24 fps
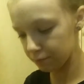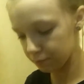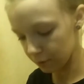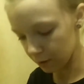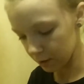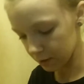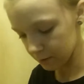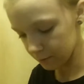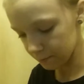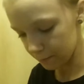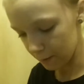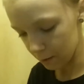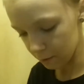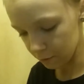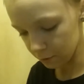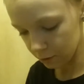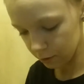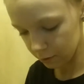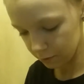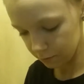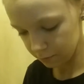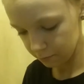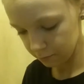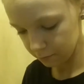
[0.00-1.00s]
Press
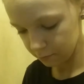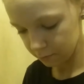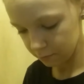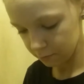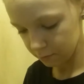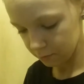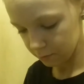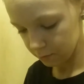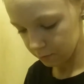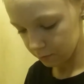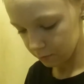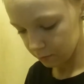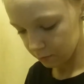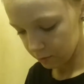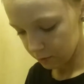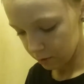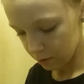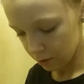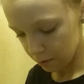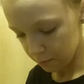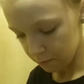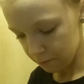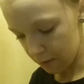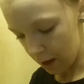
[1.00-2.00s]
Power
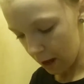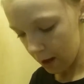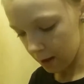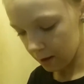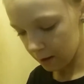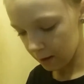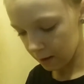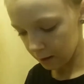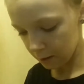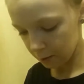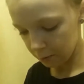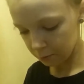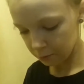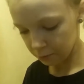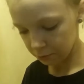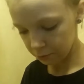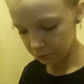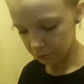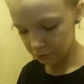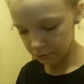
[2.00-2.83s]
Matte and